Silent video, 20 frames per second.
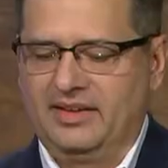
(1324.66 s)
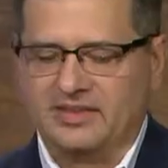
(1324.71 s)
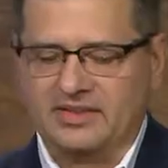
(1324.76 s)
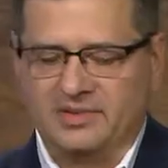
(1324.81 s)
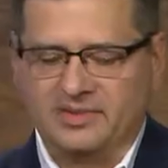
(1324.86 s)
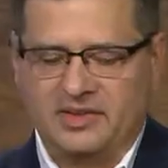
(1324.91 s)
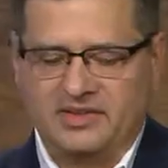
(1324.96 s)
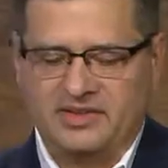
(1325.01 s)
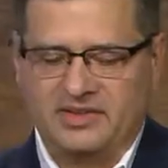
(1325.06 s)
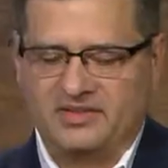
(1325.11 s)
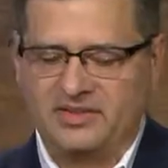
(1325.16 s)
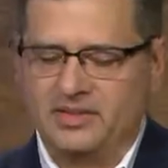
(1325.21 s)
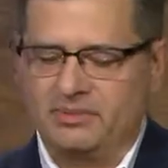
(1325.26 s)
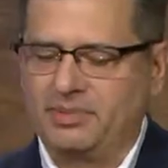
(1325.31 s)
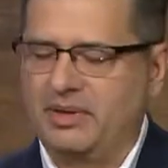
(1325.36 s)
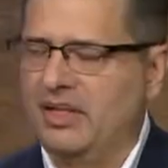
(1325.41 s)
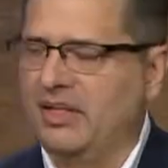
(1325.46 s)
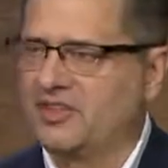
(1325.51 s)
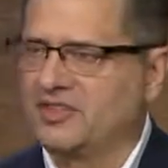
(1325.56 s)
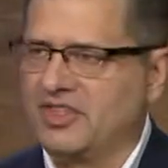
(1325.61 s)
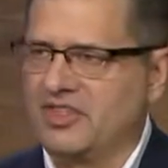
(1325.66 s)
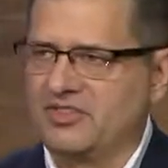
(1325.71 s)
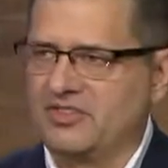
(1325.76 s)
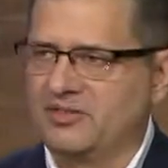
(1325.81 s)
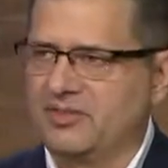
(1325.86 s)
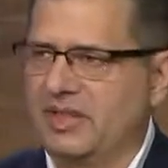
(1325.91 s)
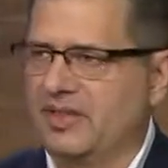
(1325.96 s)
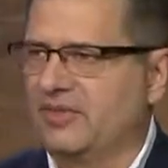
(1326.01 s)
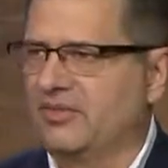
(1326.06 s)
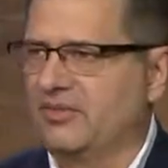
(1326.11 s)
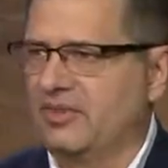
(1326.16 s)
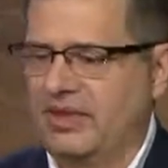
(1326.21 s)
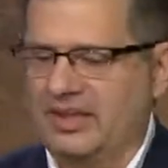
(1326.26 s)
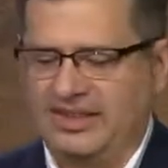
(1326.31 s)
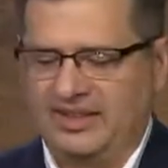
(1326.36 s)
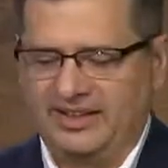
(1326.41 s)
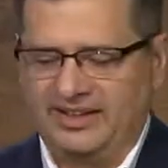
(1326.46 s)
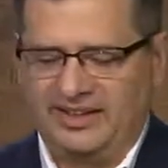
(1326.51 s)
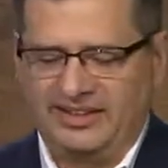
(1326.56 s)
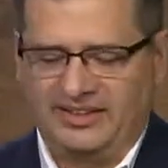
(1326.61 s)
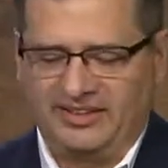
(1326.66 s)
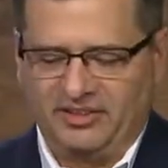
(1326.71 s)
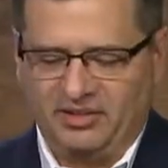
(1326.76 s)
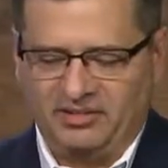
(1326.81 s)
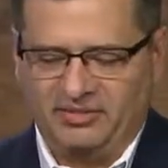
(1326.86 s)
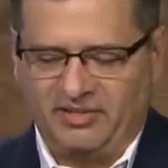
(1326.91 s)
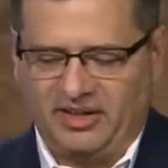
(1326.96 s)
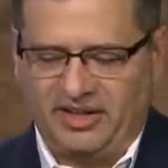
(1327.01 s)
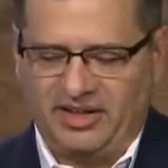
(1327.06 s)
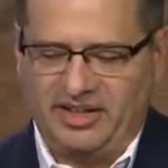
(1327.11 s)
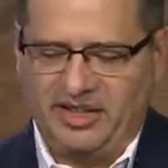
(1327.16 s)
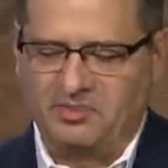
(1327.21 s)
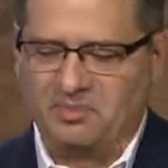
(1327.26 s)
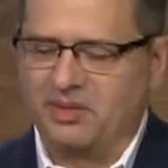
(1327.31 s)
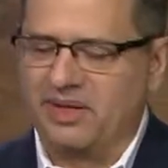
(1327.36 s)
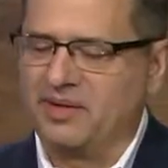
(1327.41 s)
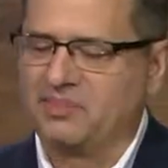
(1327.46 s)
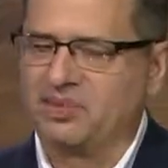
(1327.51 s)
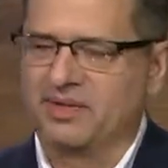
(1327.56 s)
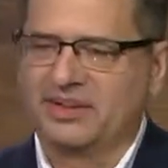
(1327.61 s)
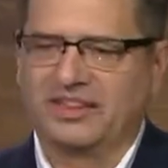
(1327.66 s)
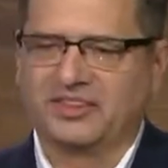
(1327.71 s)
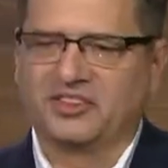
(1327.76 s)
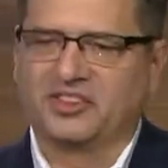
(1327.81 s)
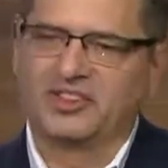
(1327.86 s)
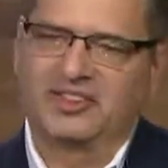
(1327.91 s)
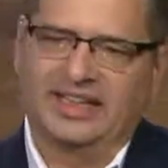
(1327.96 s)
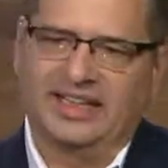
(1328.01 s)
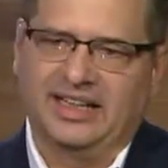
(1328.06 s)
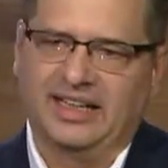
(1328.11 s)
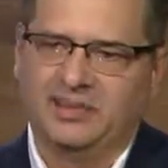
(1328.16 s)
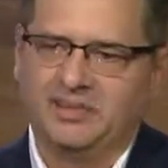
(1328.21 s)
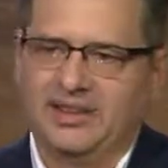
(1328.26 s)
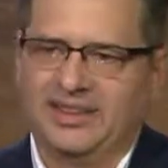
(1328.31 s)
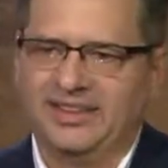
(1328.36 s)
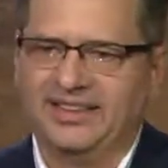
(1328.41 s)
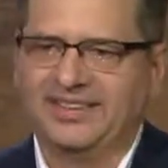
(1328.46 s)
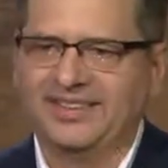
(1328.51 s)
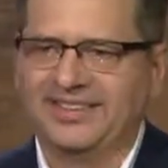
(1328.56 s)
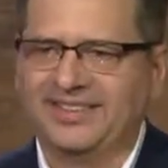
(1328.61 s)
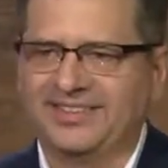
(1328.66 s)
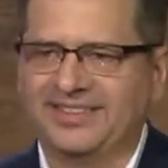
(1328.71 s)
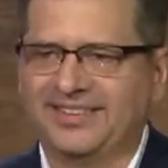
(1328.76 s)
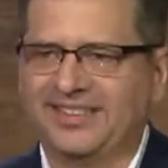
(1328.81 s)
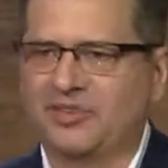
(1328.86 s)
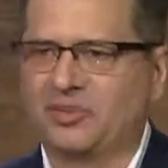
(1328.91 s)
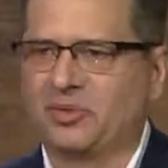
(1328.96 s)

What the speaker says: sometimes I have to apologize for I get a little fired up, right? But that's okay. I mean, you love